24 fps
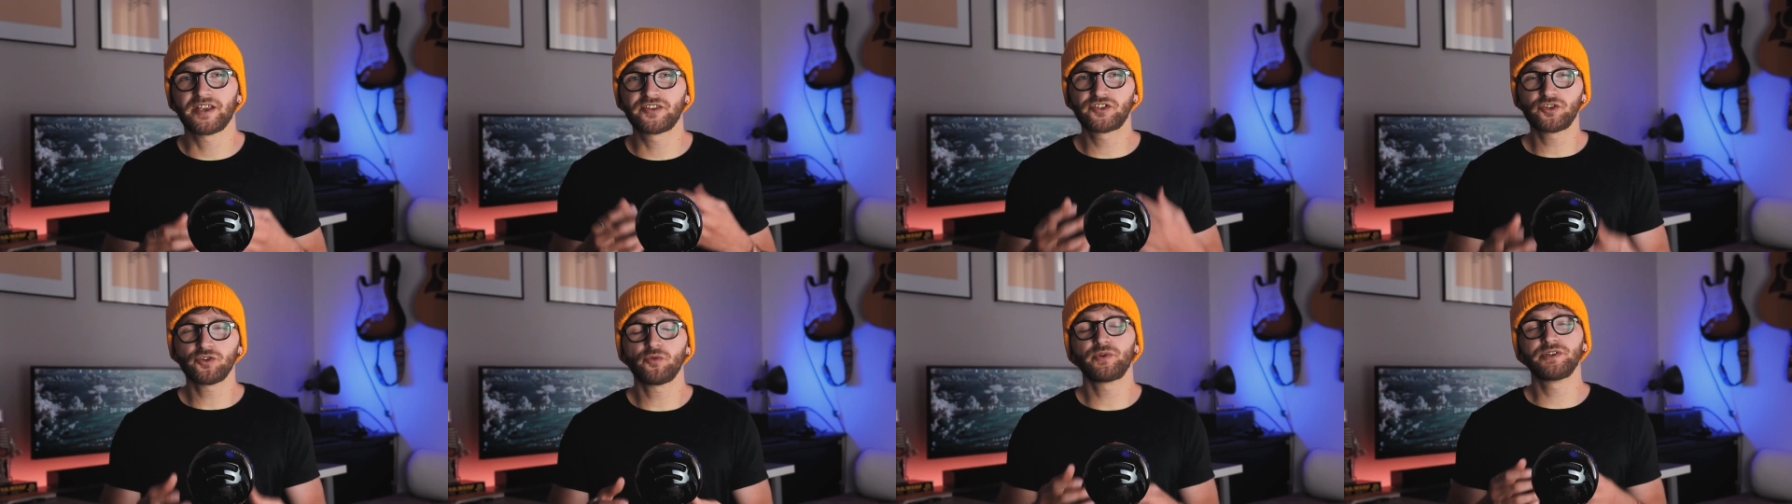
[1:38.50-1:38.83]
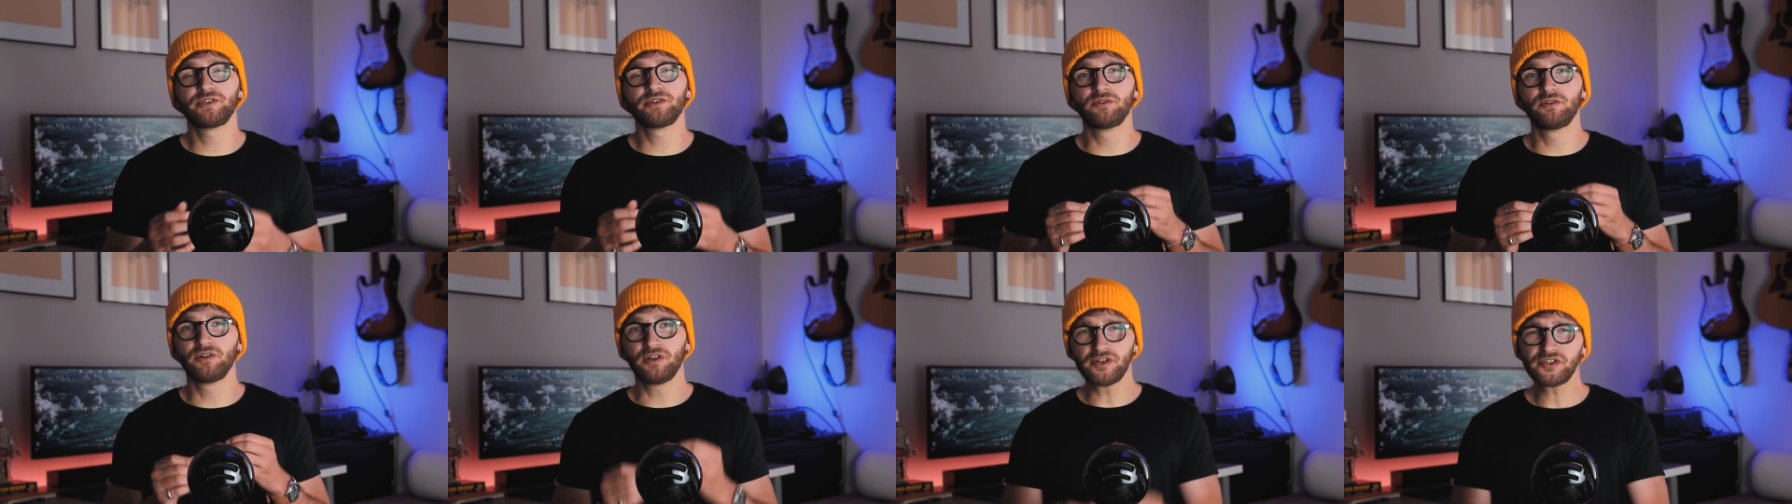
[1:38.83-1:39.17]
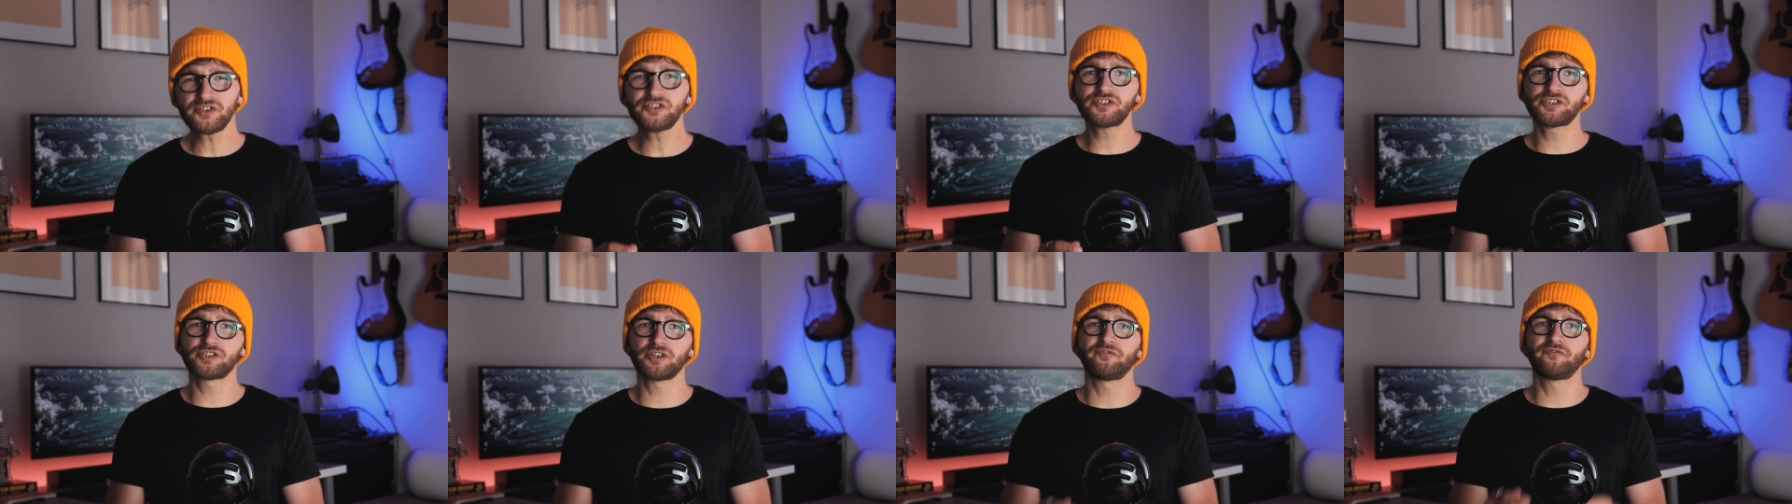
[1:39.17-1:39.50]
so when you
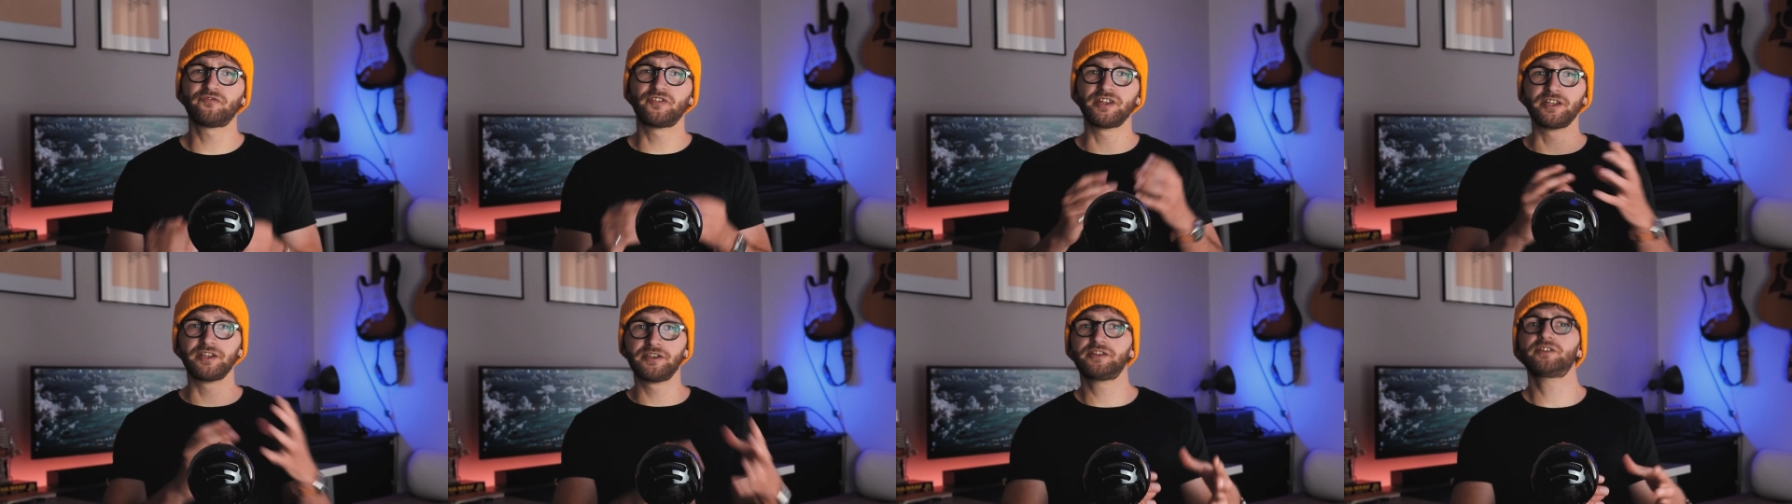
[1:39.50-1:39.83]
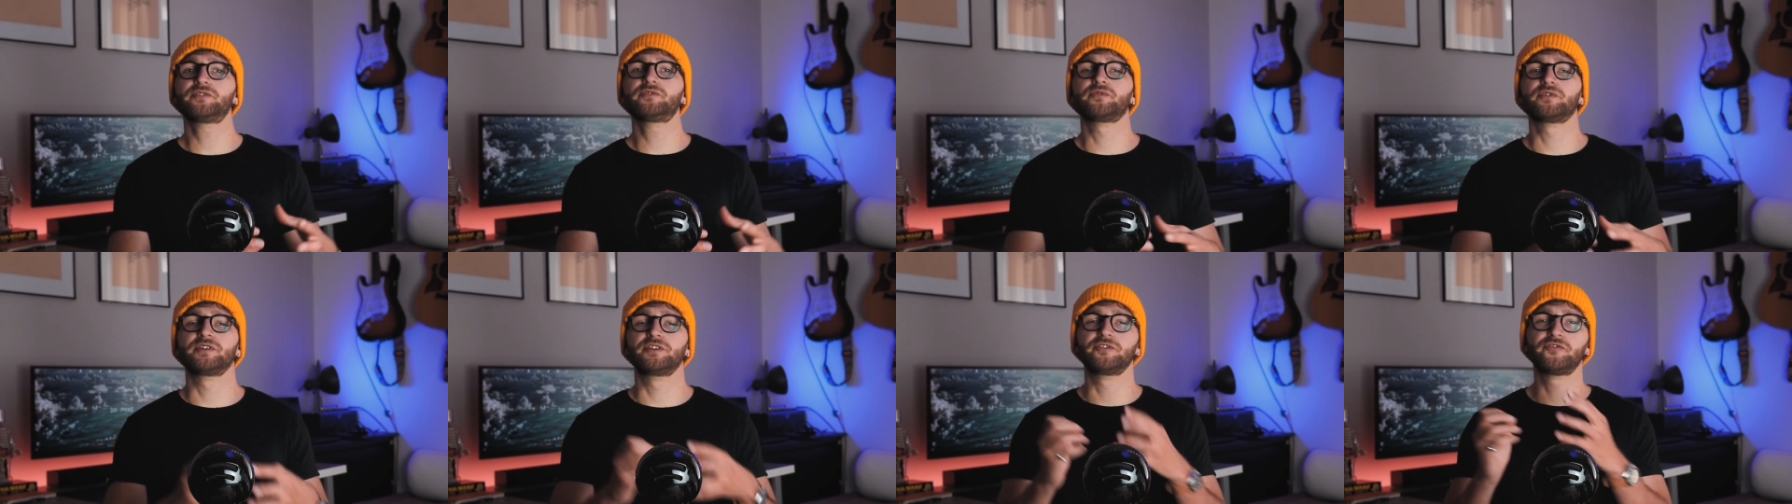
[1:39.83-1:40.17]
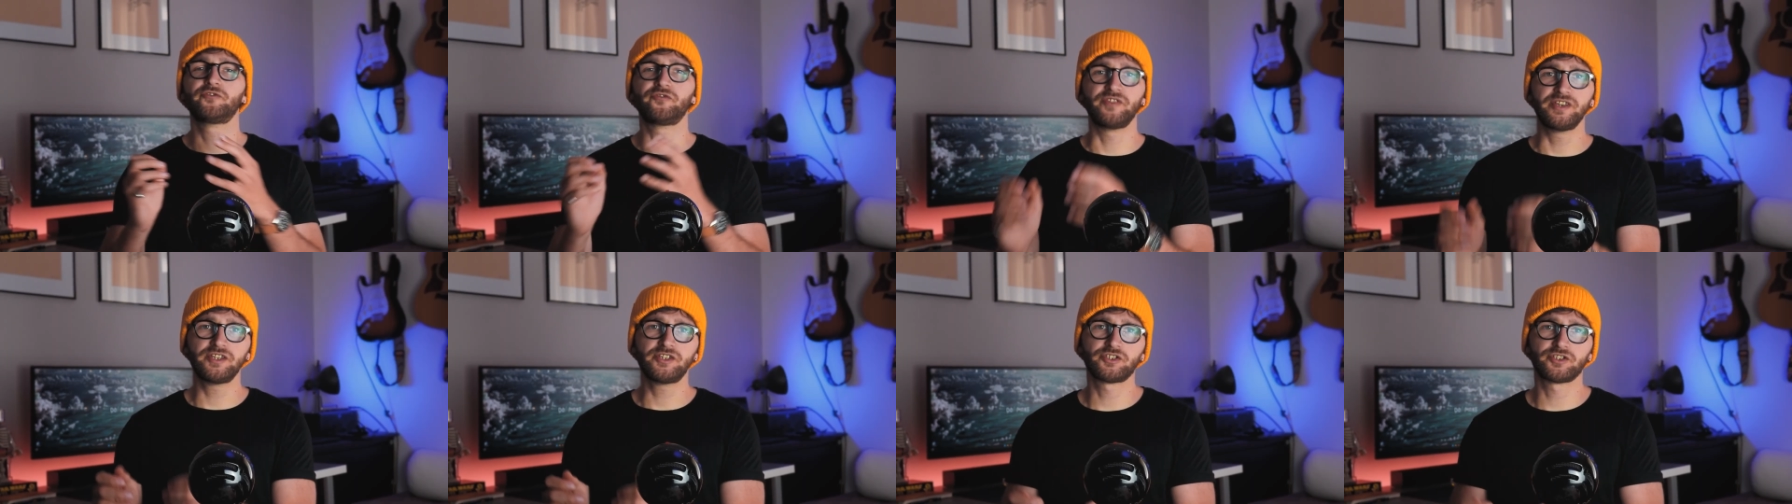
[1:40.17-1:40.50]
launch something new, a new
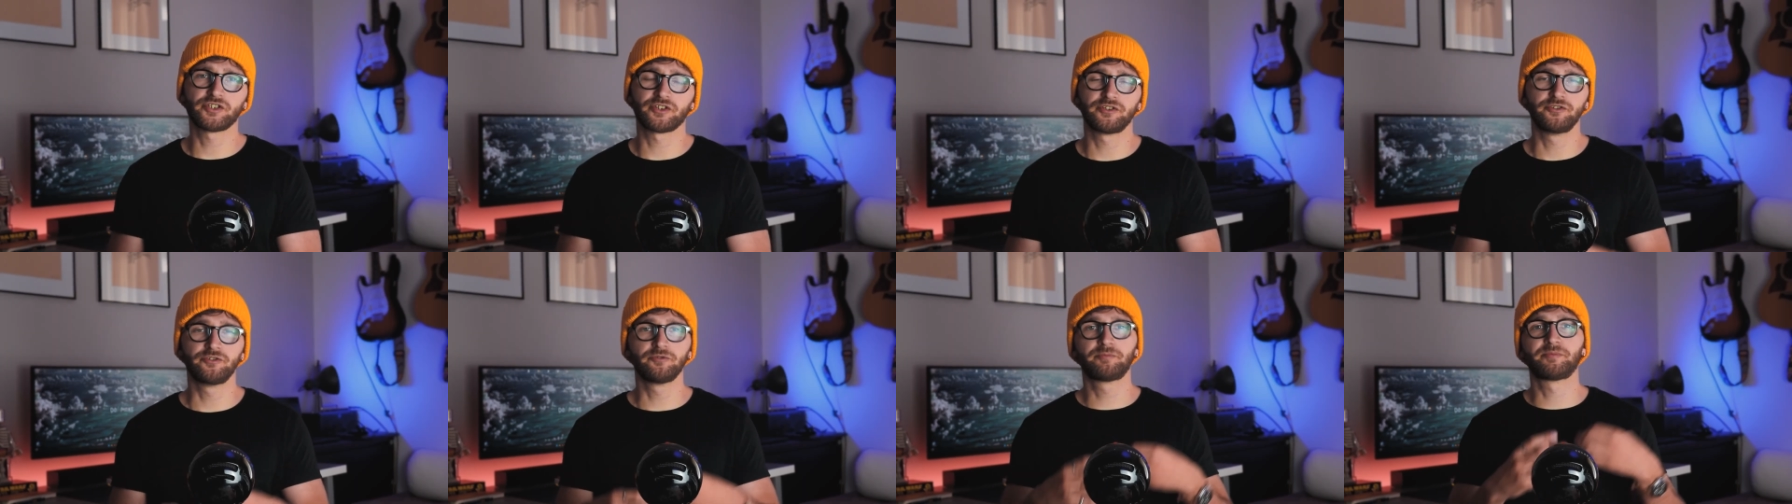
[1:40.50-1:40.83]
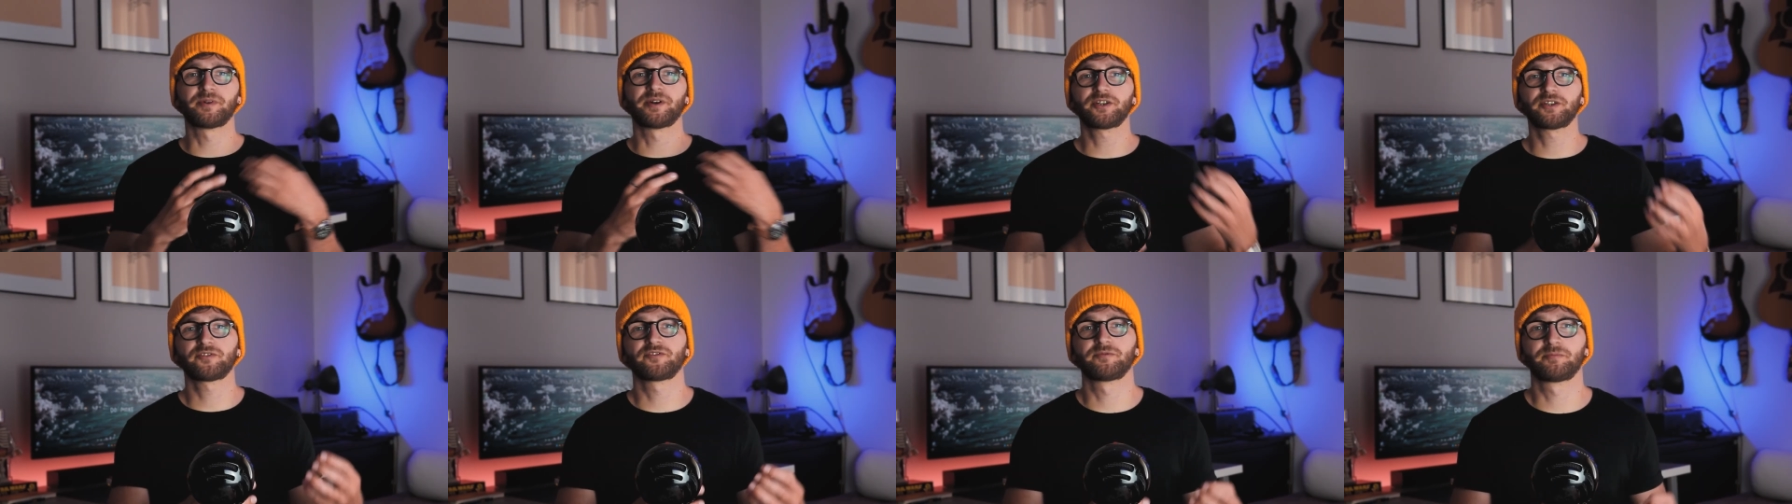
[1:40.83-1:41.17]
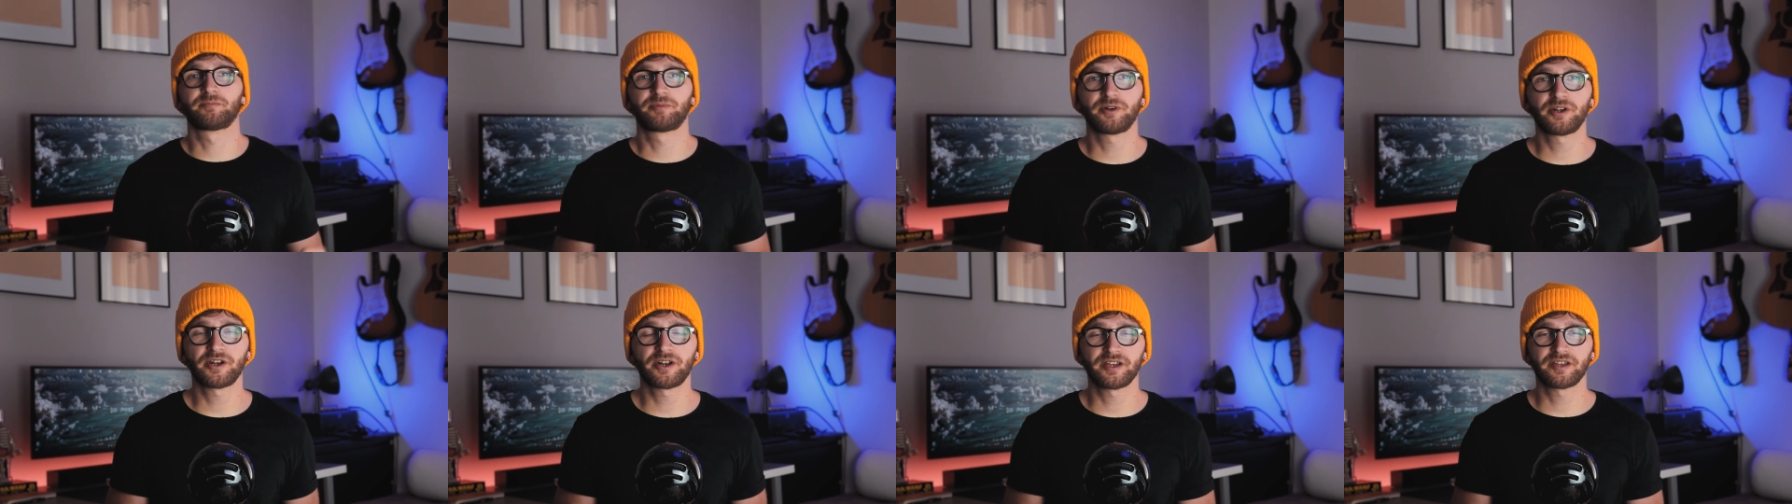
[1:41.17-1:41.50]
feature, a new part of the
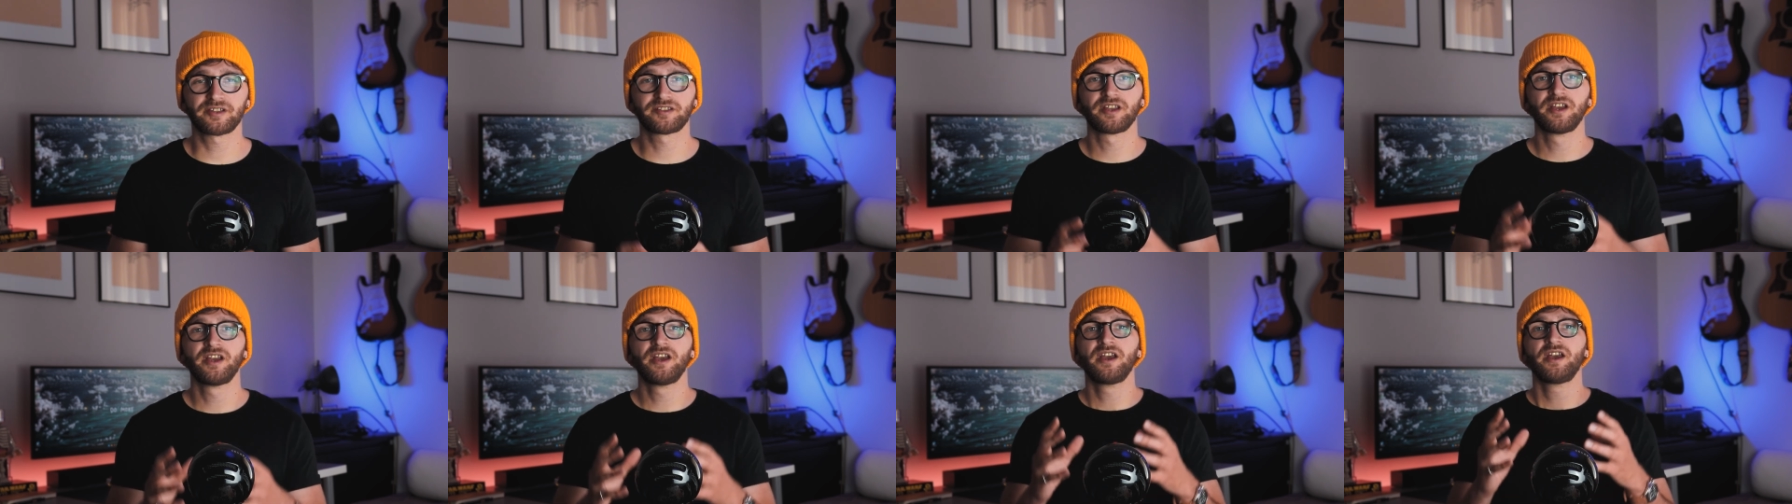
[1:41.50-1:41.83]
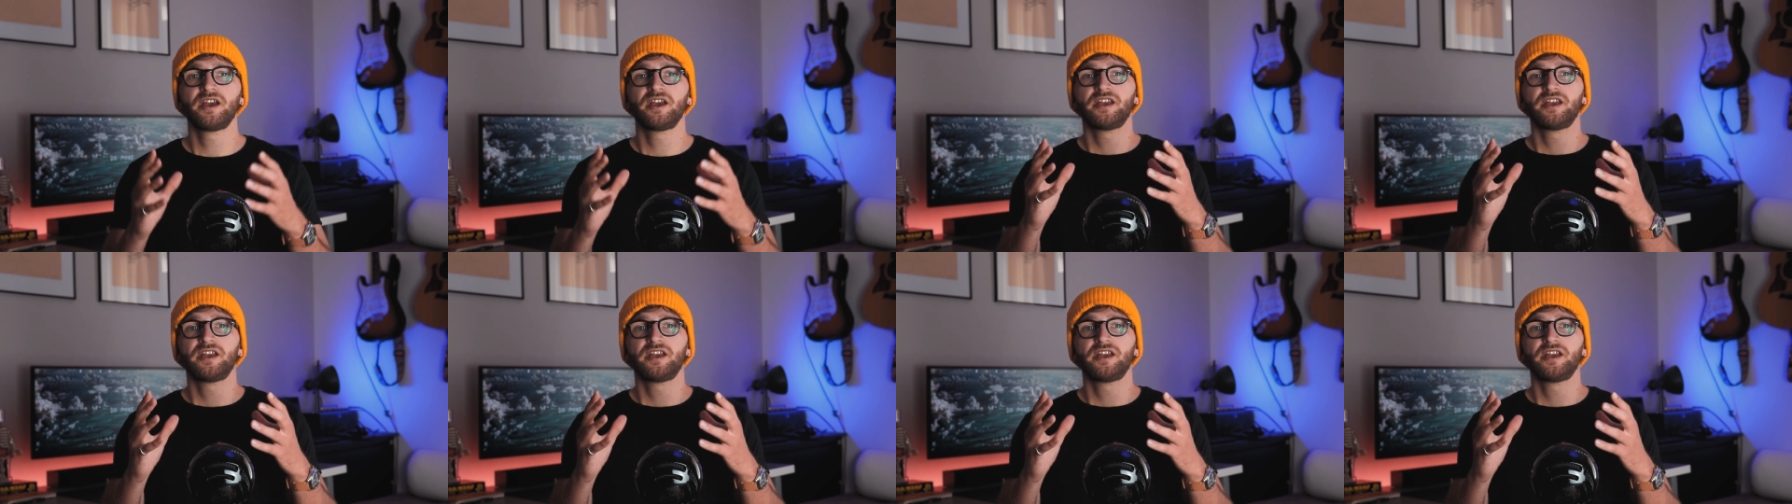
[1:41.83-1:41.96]
product,